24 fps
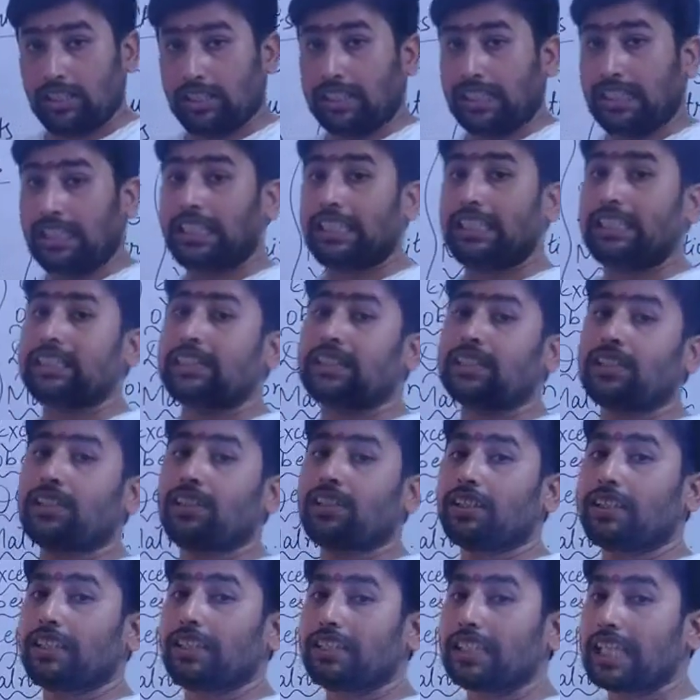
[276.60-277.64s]
is
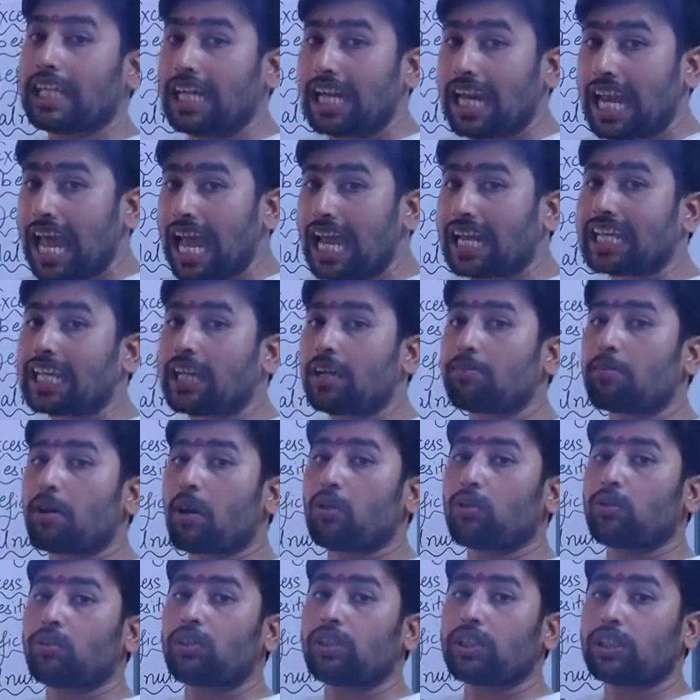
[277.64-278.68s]
in the lack
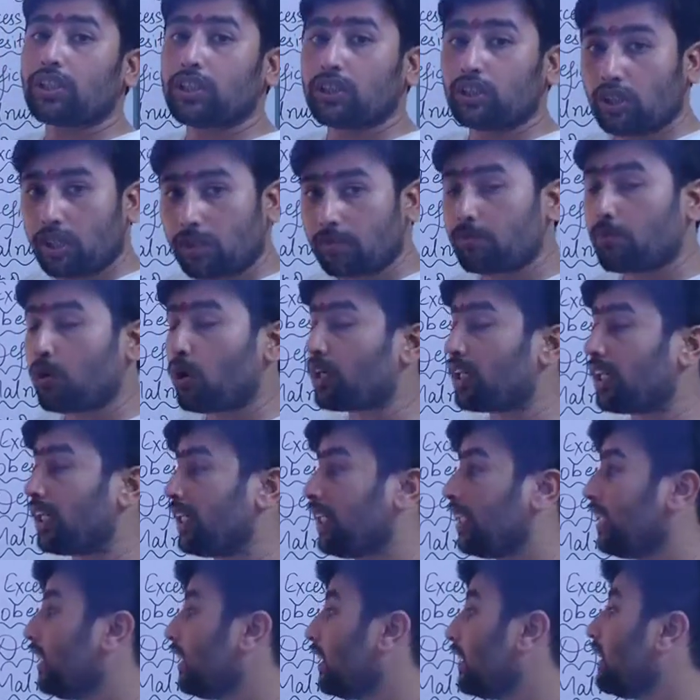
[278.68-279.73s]
amount in your
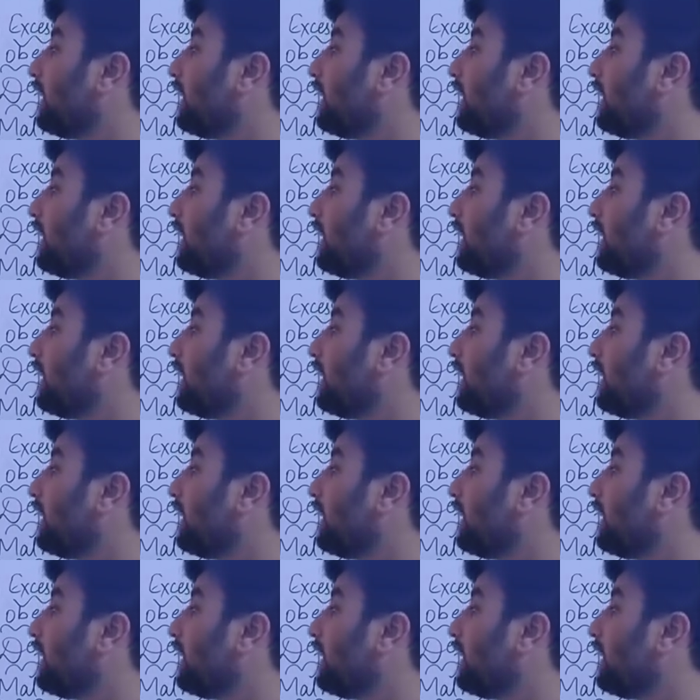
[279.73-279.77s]
body